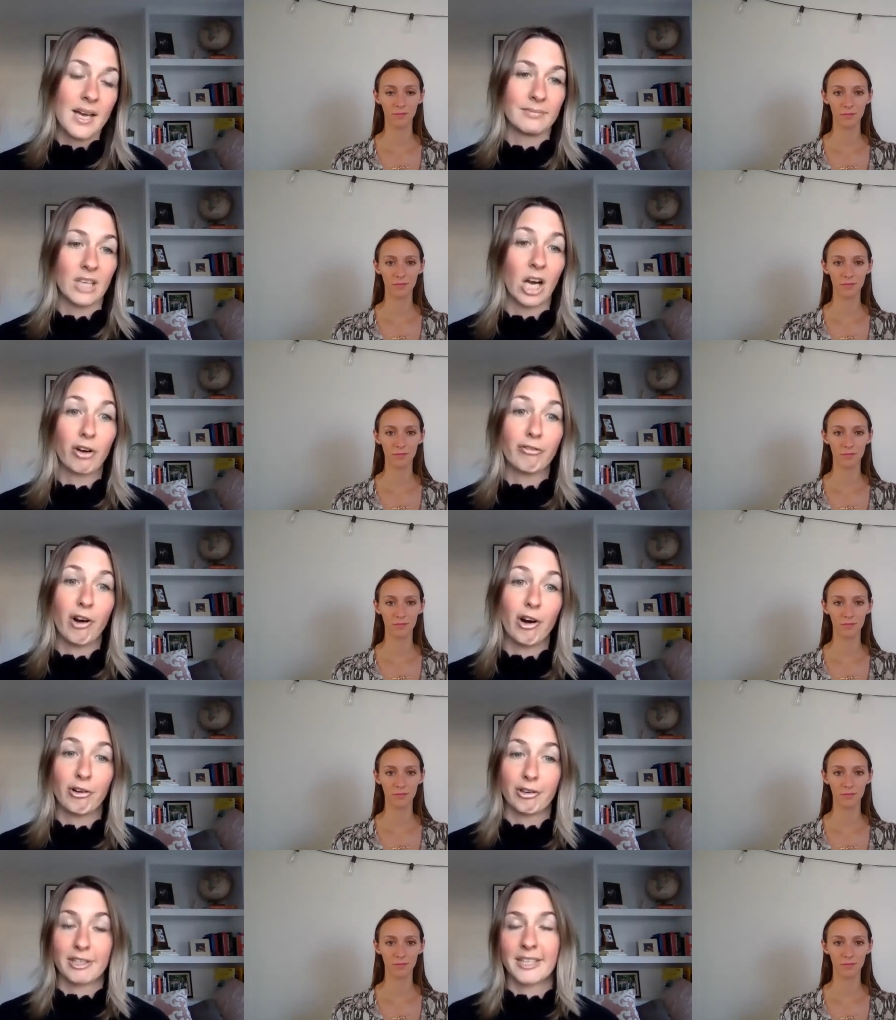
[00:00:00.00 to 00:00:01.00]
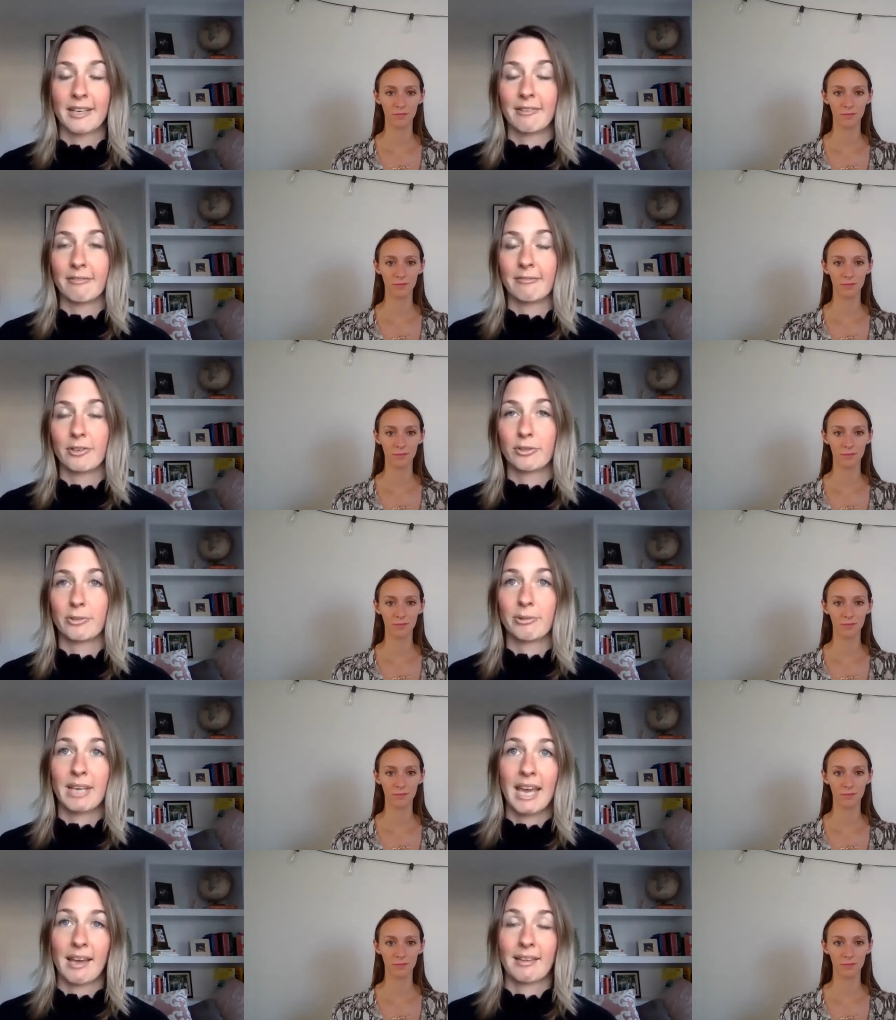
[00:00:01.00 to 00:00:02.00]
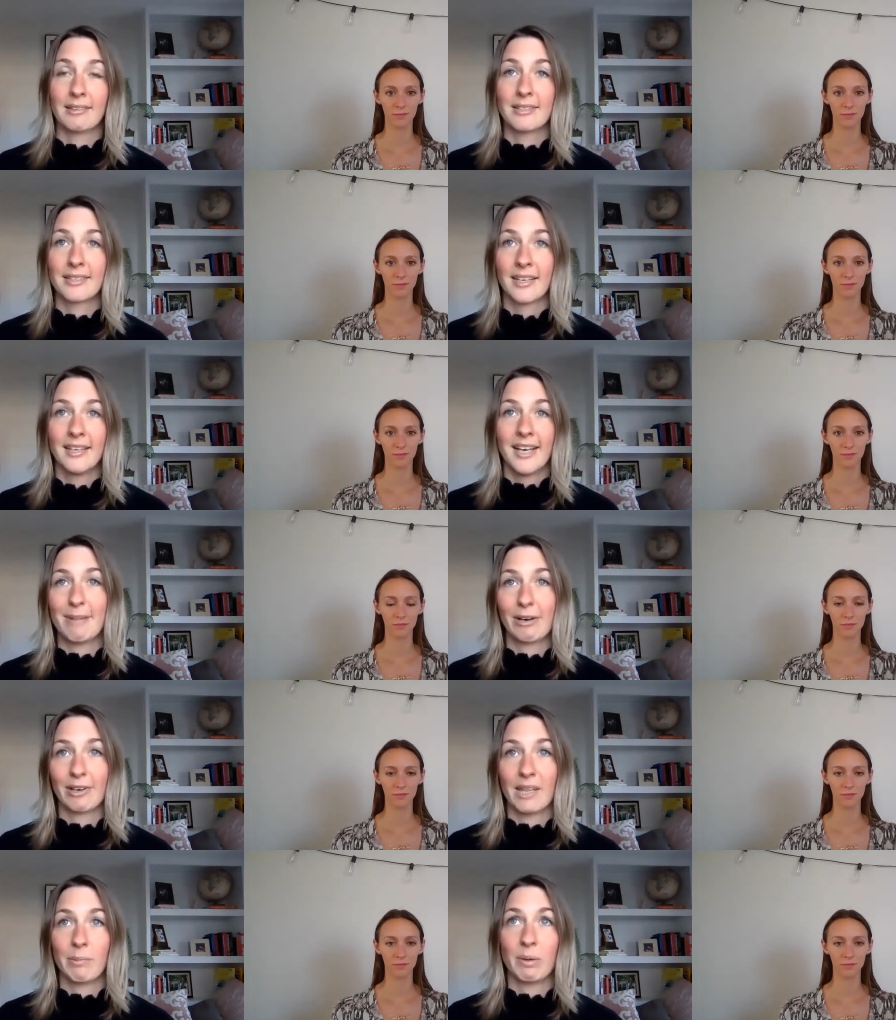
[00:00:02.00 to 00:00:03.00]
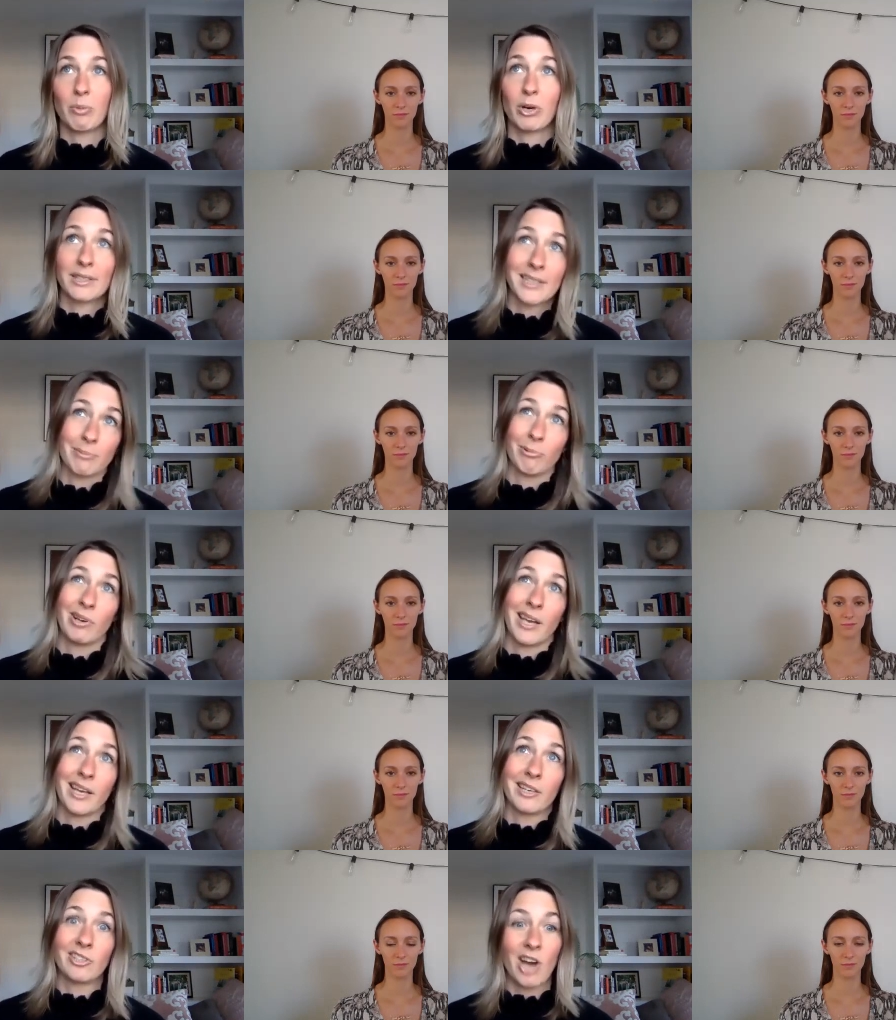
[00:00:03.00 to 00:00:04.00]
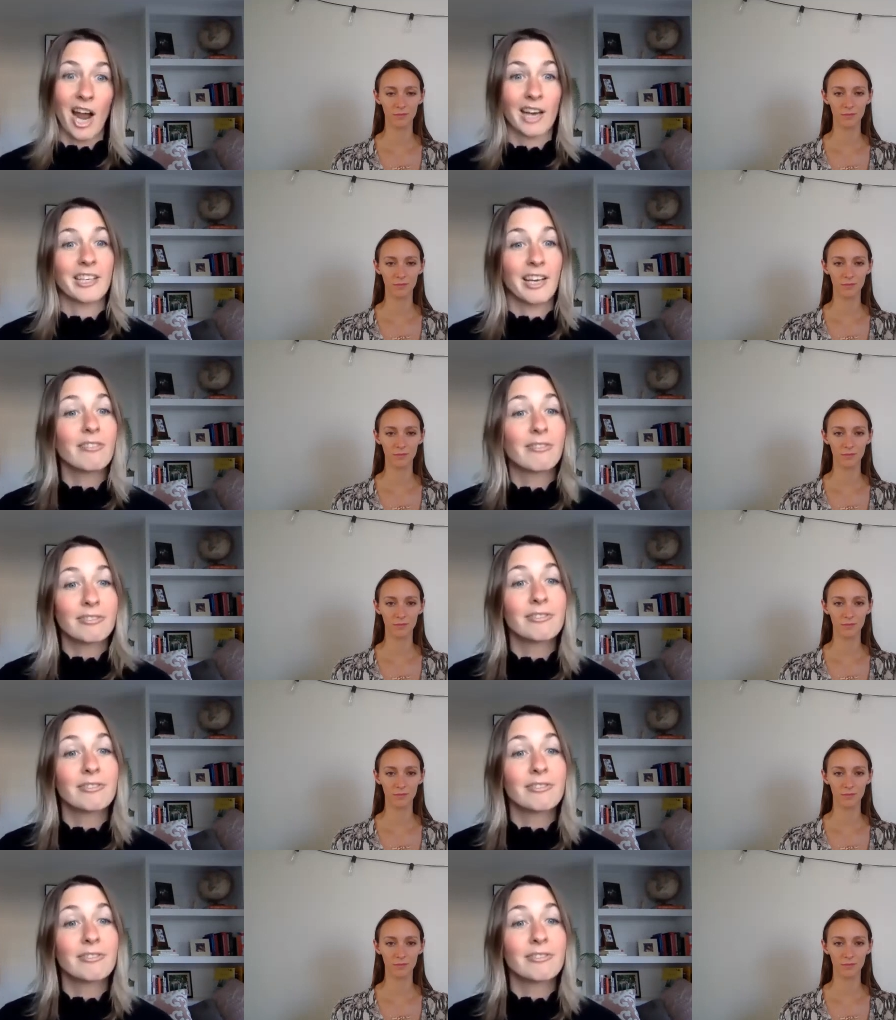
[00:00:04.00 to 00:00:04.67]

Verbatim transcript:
Speaker 1: younger folks and folks with kids how can they be more accessible and attractive